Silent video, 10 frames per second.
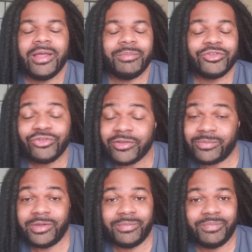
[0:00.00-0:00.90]
But
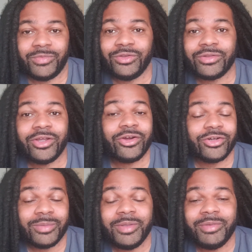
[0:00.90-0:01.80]
trust me, there are
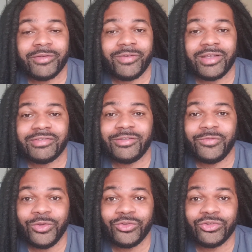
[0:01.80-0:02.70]
going to be big fights in the
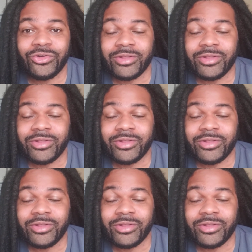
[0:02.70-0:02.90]
future,